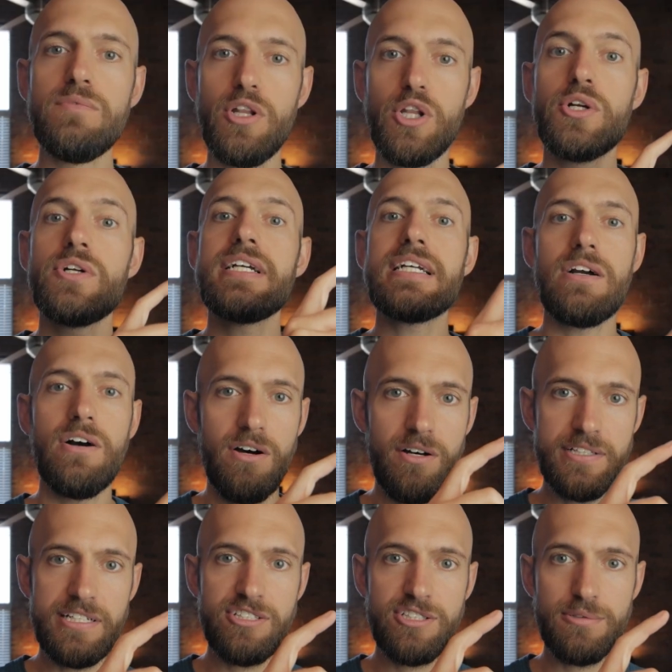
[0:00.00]
learning
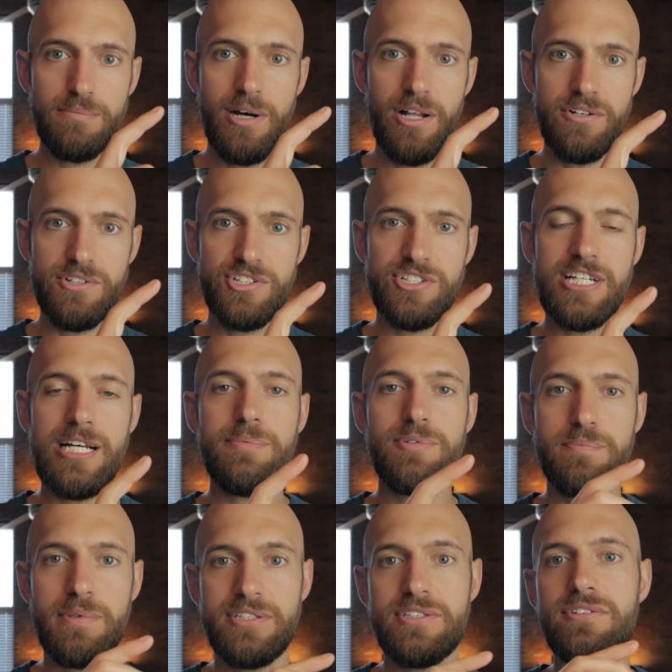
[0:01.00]
all these smaller
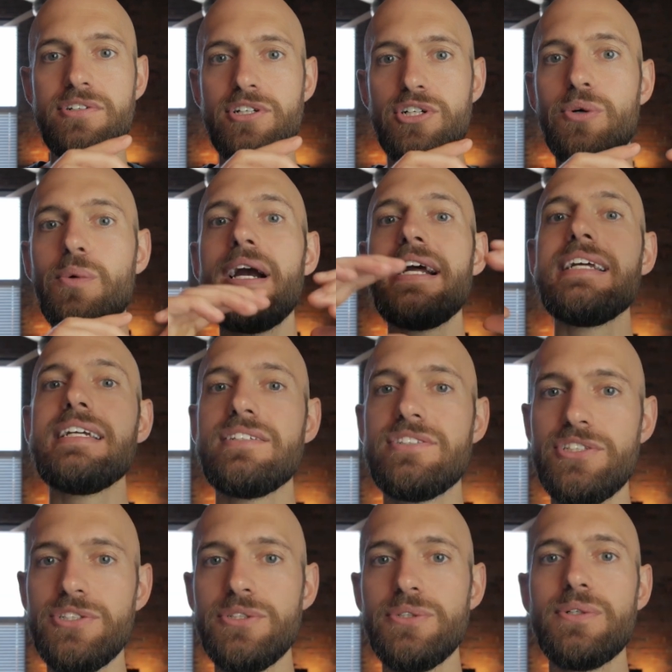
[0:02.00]
steps, but they're equating
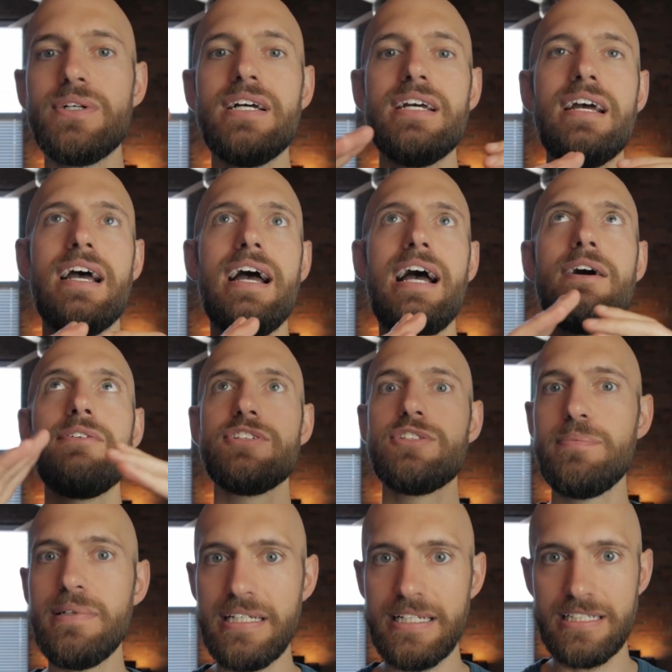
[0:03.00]
to how
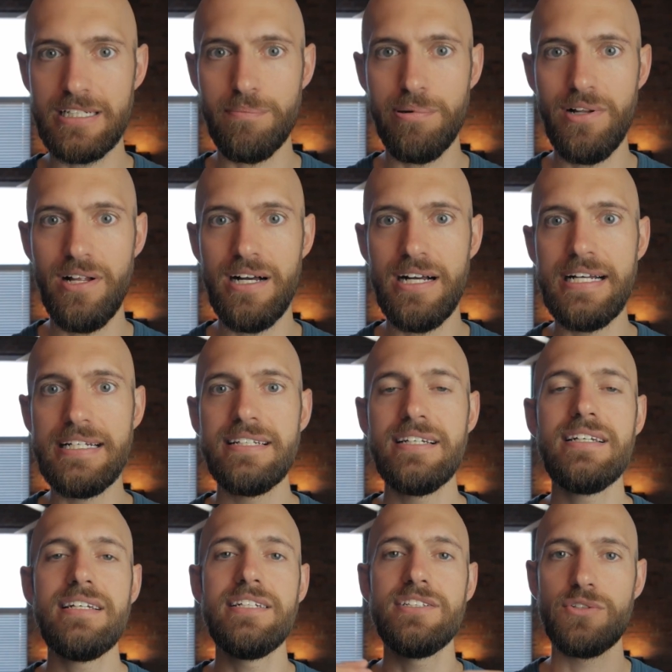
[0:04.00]
it's being applied
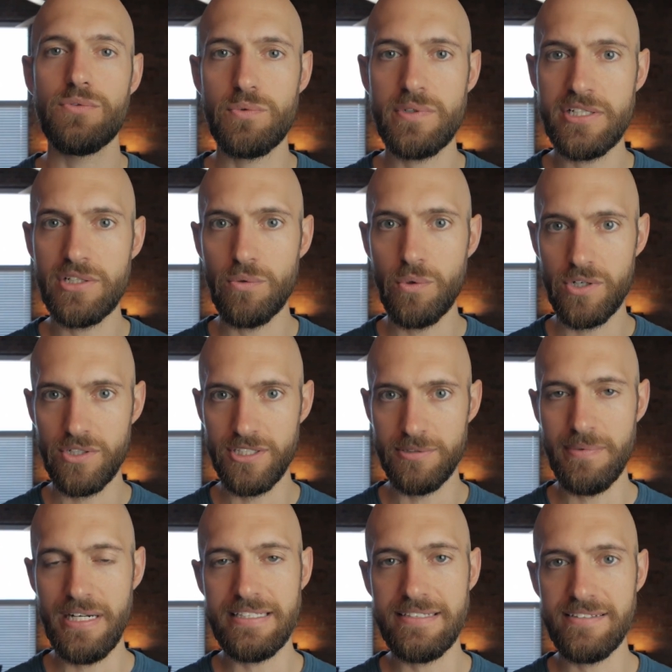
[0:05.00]
in the real
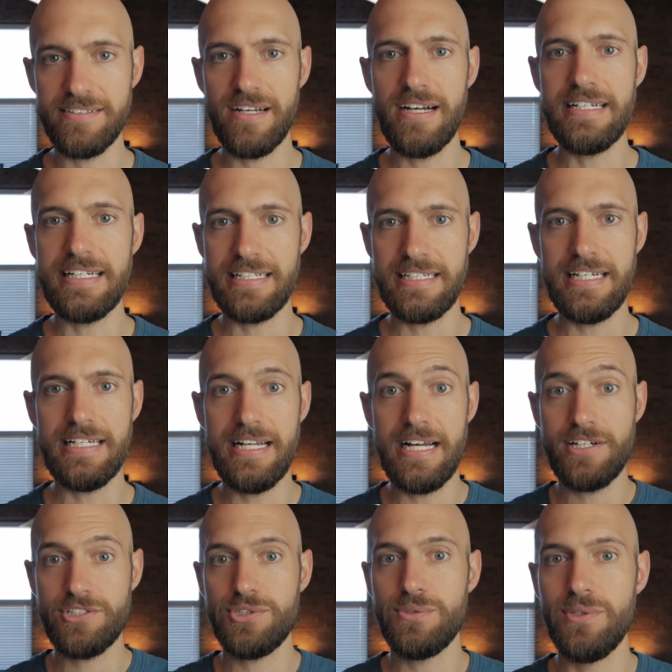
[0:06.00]
world by designing an
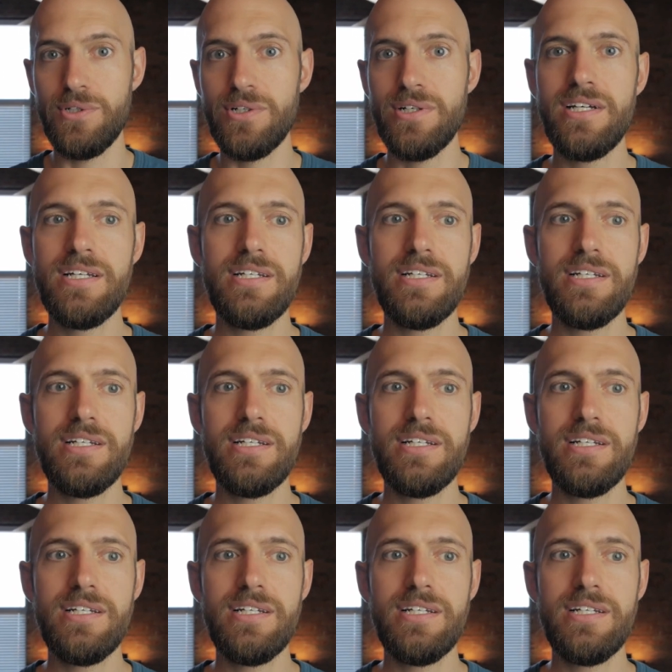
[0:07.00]
actual